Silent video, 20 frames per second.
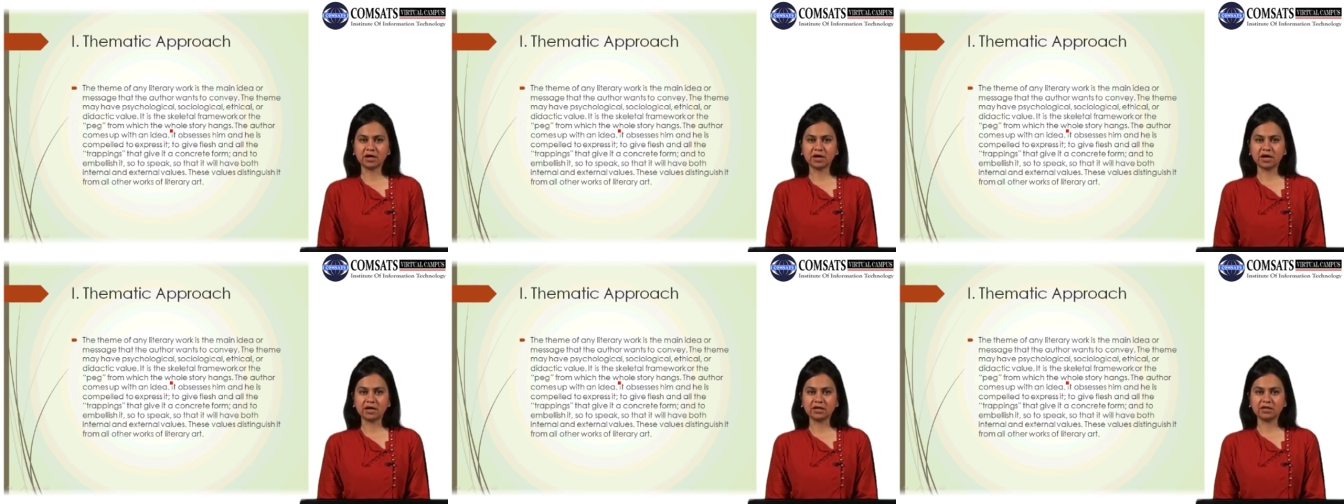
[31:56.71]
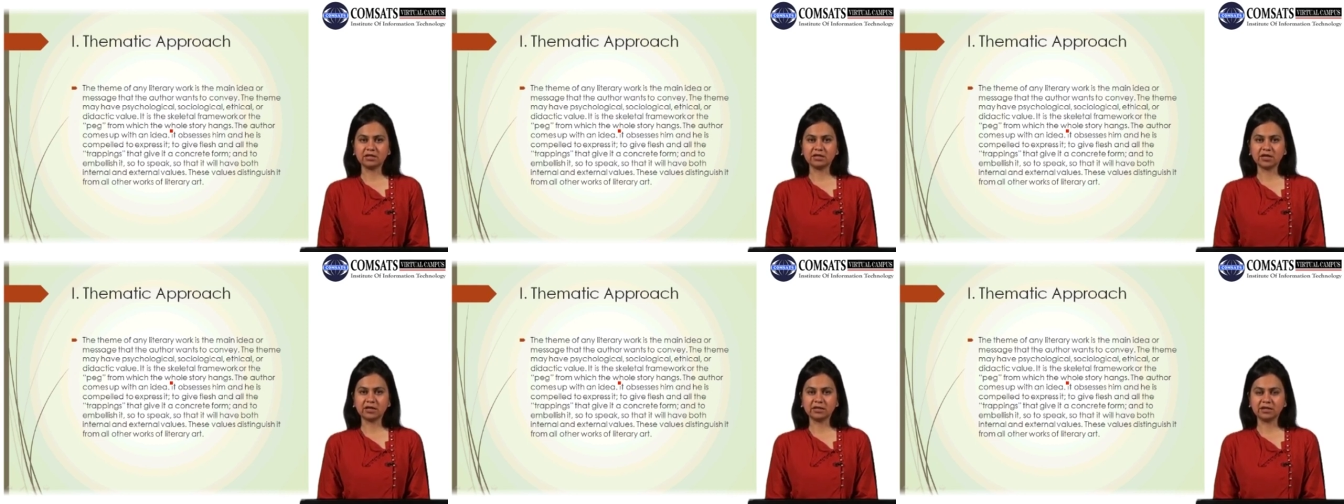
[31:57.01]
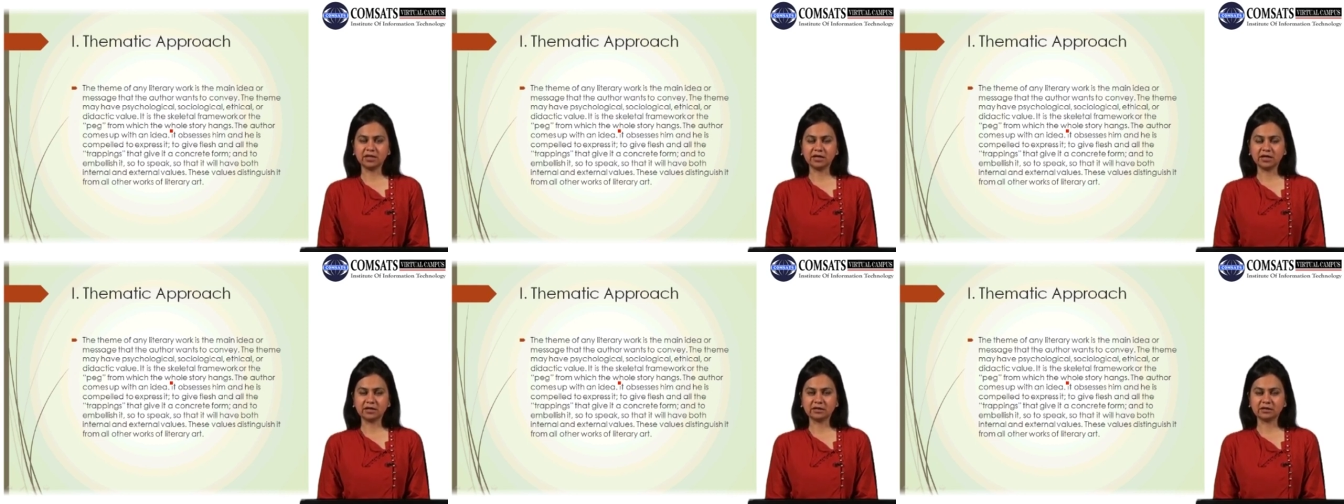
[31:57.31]
and a
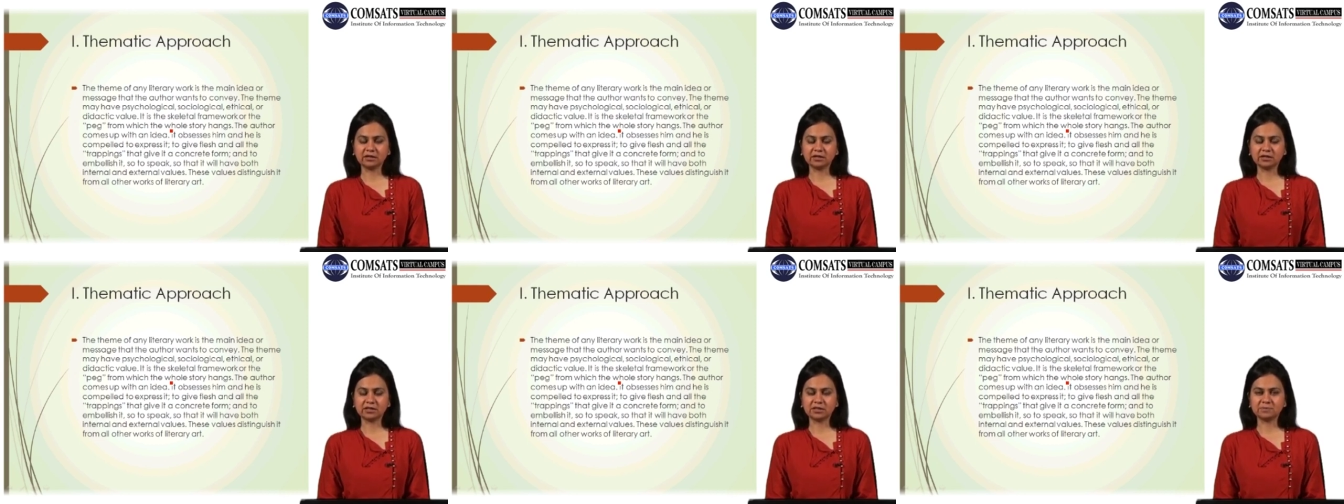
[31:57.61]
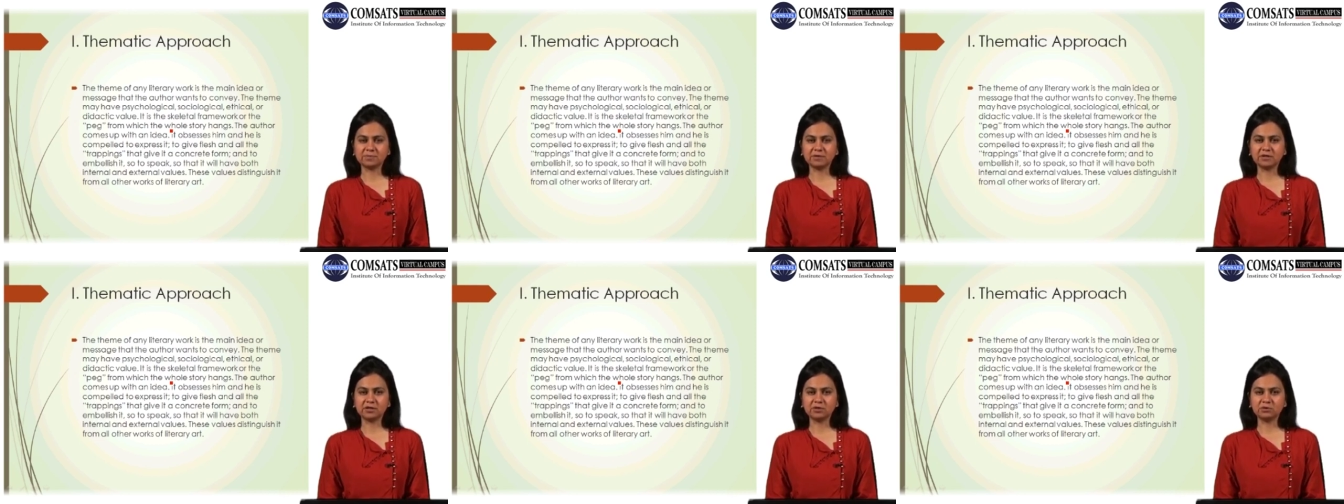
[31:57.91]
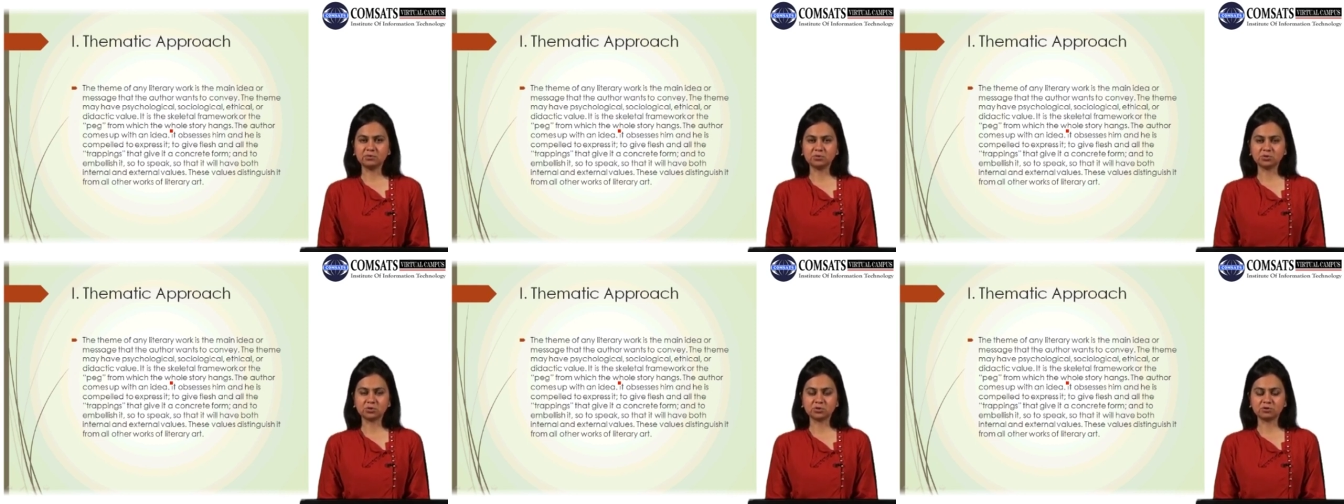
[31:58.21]
nail is being
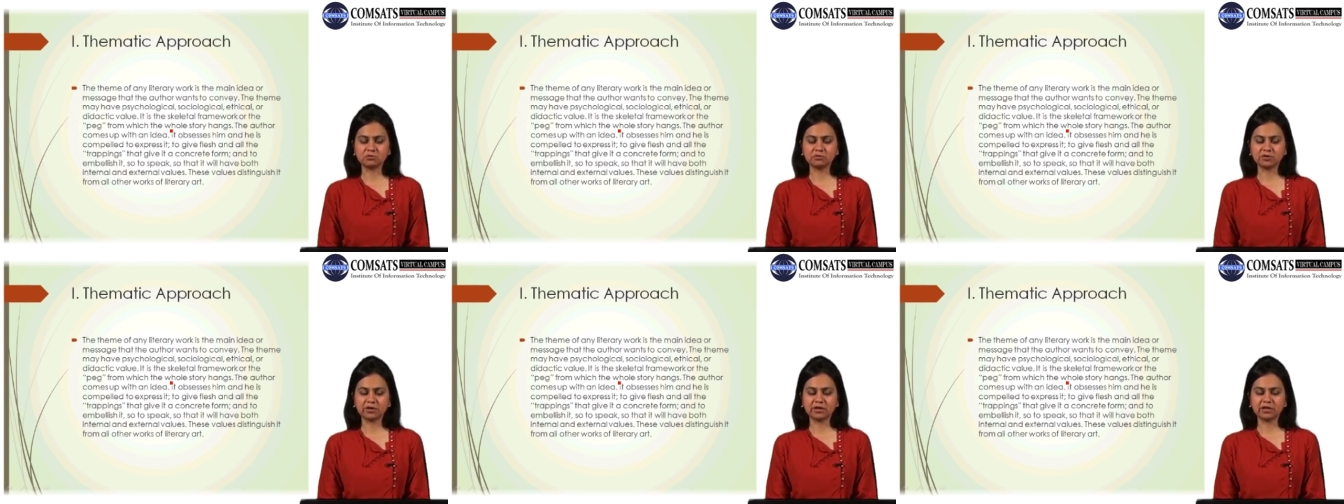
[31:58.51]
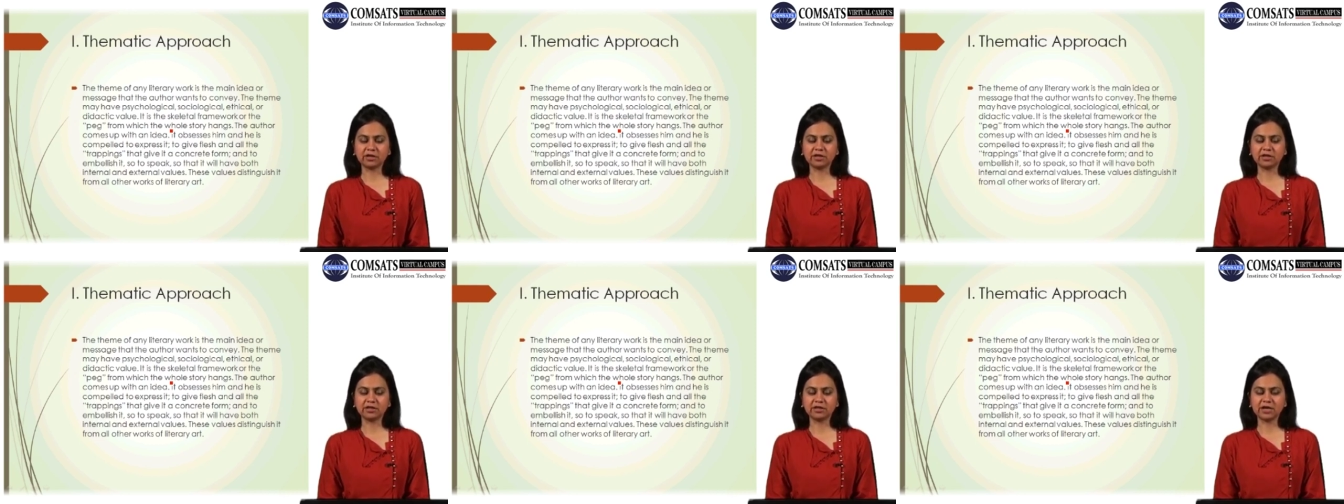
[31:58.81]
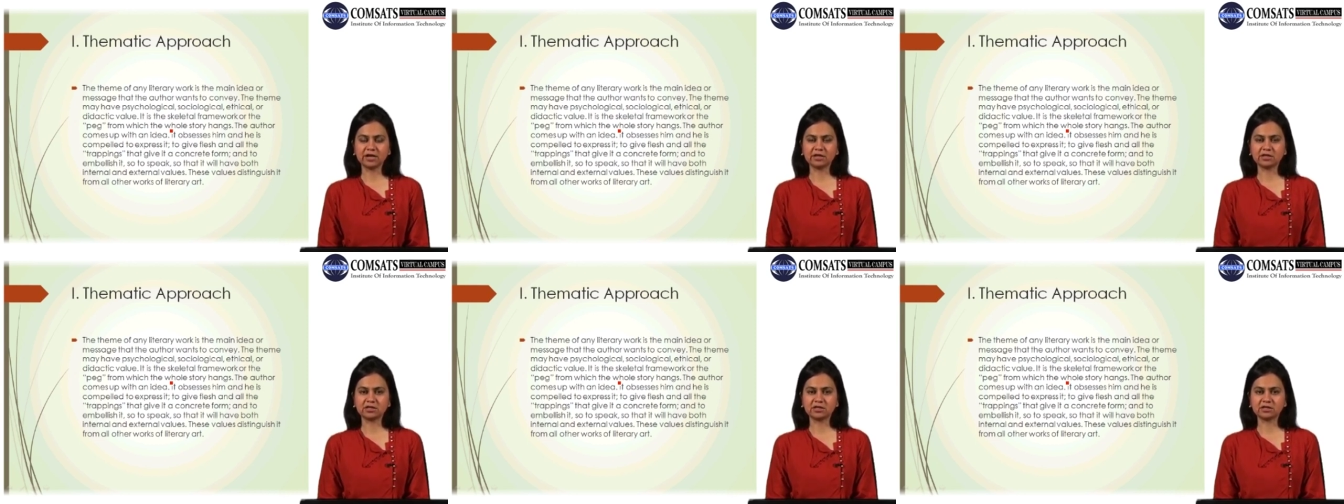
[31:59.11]
used over
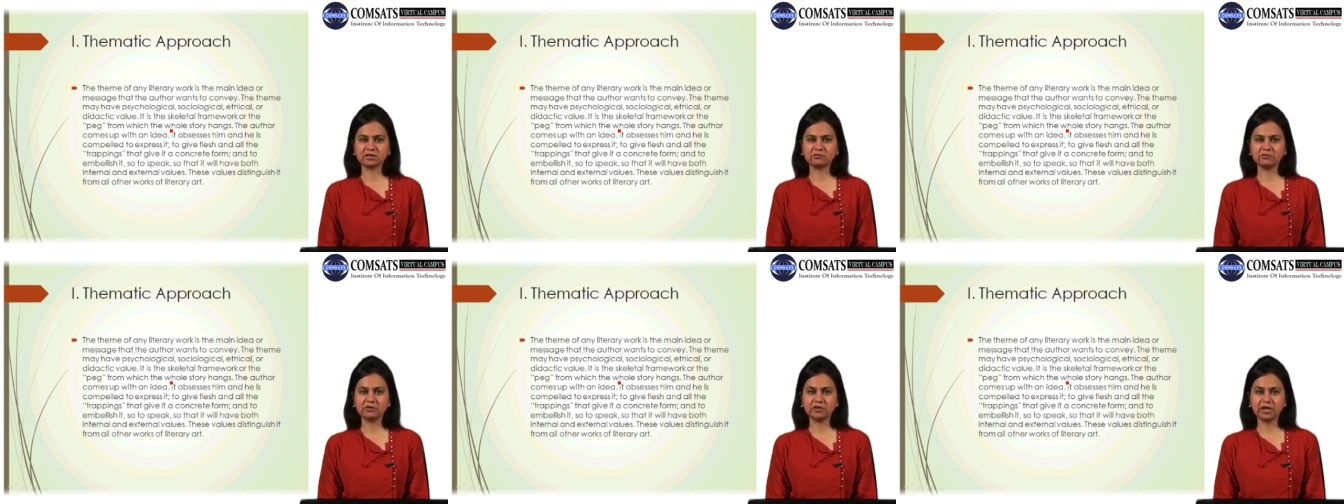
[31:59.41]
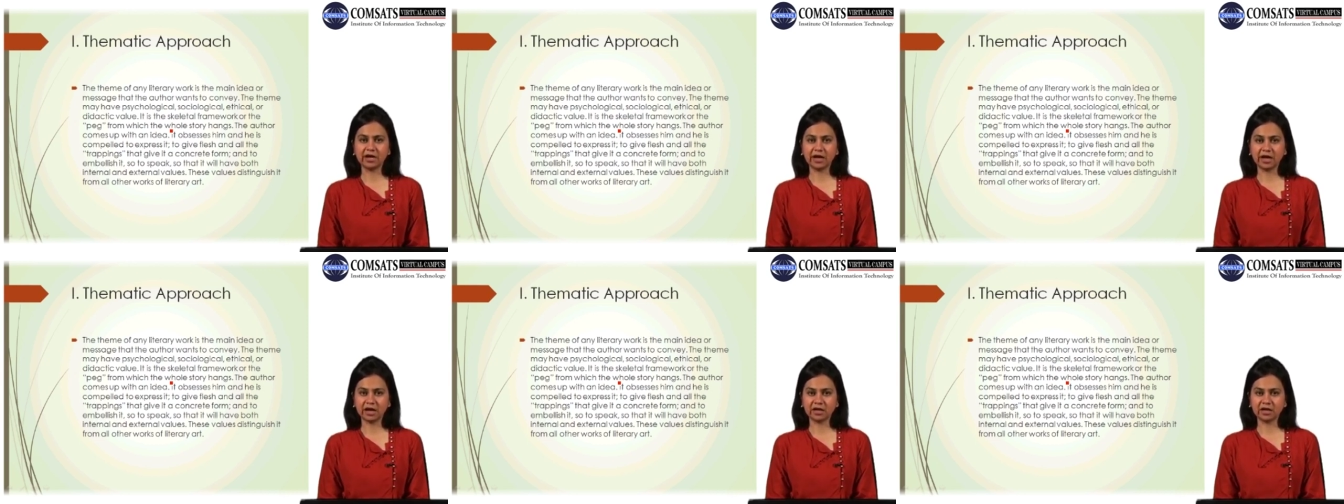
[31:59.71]
here, that we